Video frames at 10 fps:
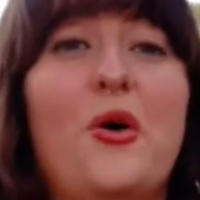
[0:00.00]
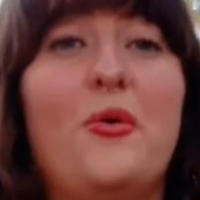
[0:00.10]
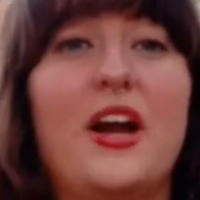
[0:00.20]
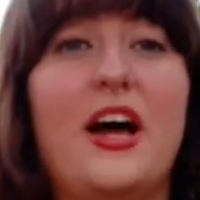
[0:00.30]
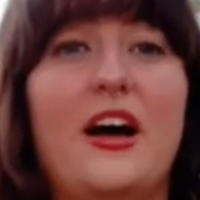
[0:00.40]

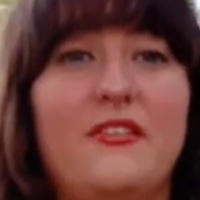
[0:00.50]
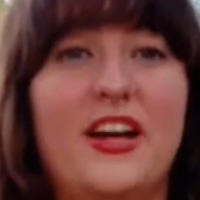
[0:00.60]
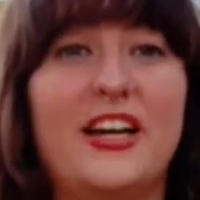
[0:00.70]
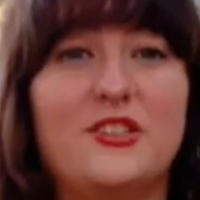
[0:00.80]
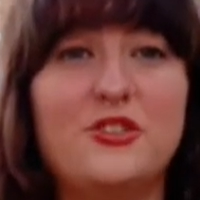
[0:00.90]
Want to have
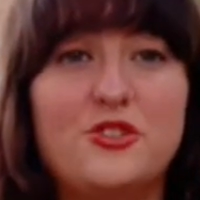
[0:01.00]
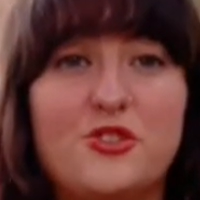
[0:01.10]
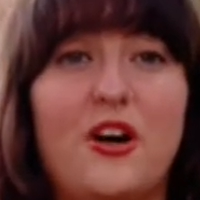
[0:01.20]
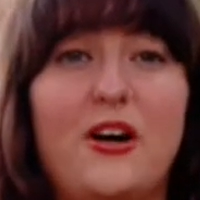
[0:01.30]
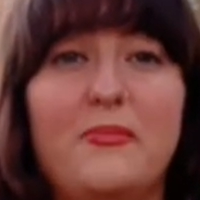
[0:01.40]
nice,
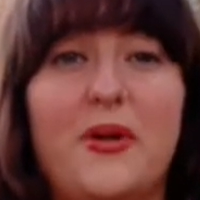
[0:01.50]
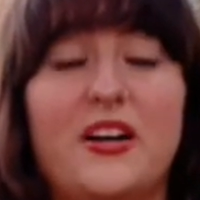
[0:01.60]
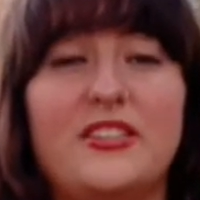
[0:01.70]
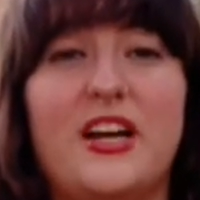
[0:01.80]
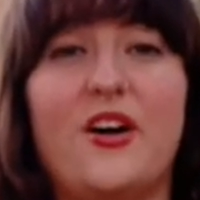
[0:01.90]
strong,
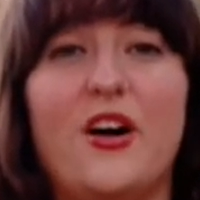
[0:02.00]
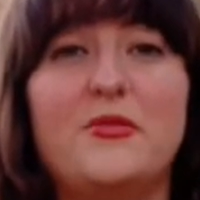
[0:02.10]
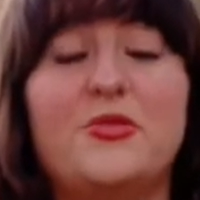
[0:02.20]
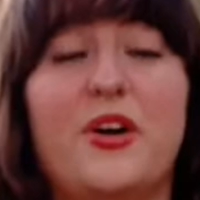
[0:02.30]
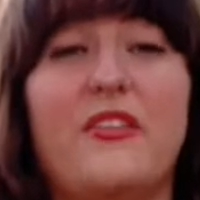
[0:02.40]
boxed out
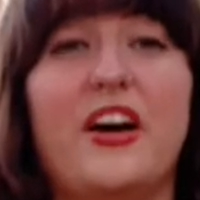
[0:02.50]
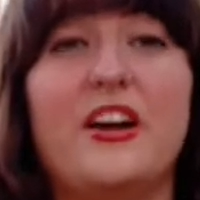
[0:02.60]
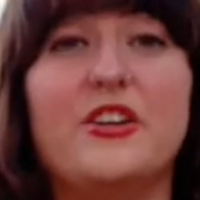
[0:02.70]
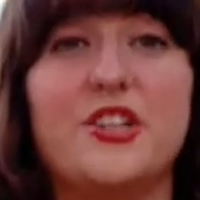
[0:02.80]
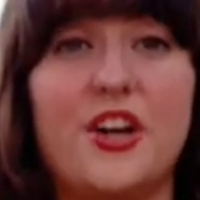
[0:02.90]
arms so we have
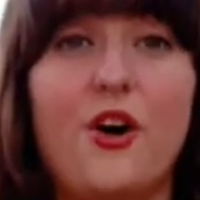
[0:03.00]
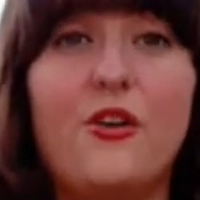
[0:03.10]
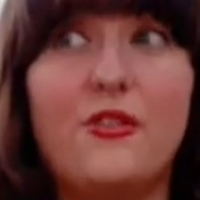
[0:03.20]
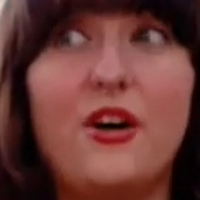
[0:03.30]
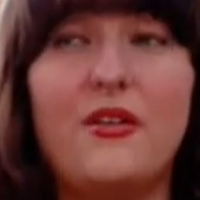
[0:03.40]
energy
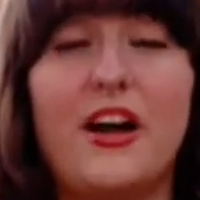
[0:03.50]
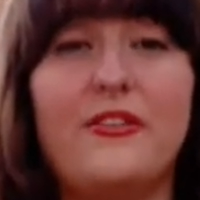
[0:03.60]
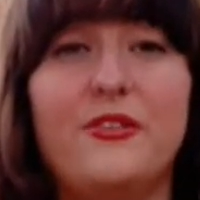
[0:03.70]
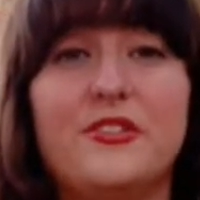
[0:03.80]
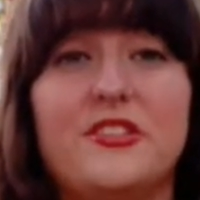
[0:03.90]
over our
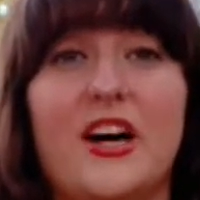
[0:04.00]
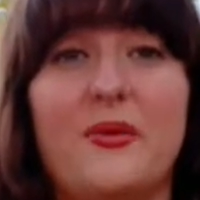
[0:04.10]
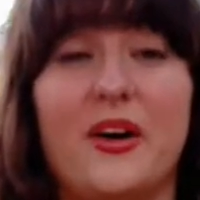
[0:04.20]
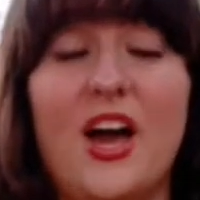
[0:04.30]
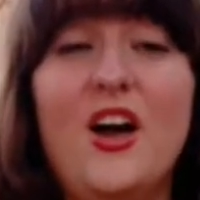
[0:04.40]
rifle, so that
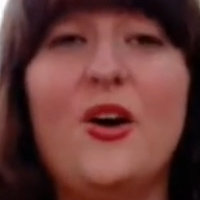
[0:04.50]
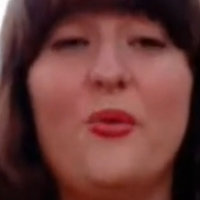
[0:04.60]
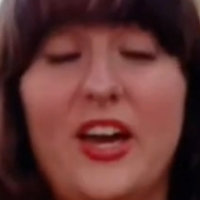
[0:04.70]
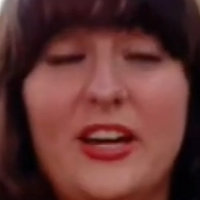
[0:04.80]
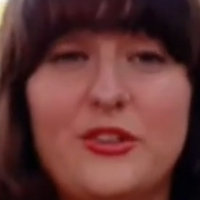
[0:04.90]
way
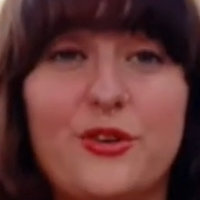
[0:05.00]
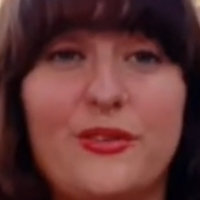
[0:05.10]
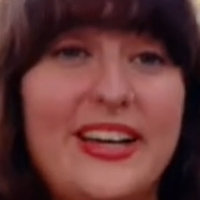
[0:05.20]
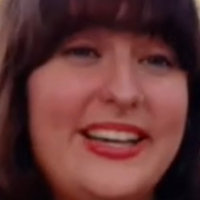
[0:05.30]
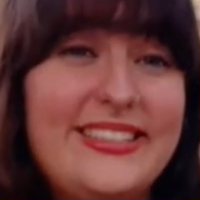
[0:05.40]
we
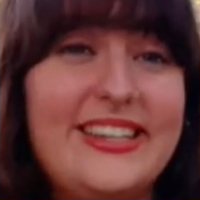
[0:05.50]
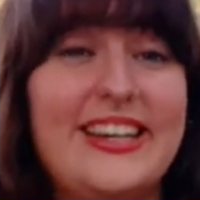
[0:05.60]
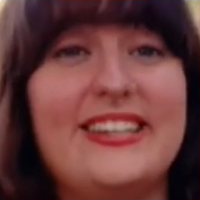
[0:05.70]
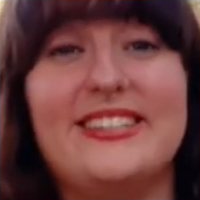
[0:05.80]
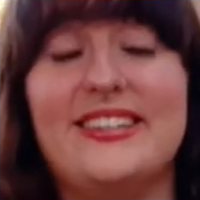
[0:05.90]
control it,
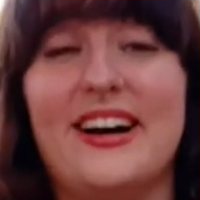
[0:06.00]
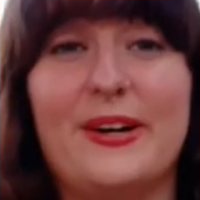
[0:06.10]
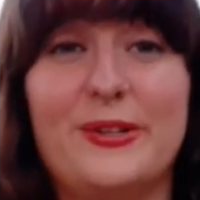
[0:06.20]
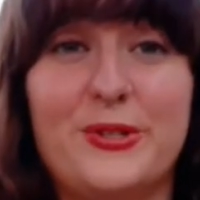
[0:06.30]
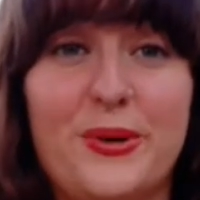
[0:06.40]
it does not
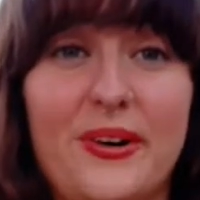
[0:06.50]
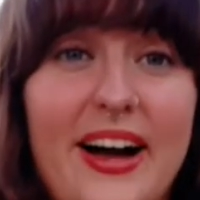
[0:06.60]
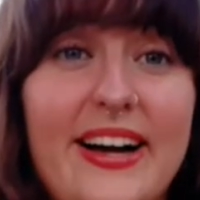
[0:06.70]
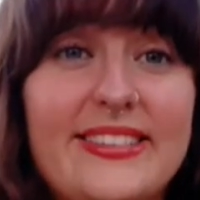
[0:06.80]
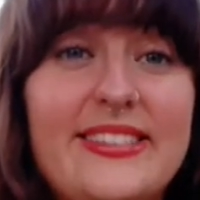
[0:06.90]
control
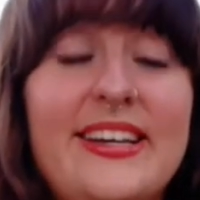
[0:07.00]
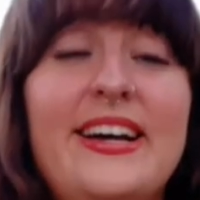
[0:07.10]
us.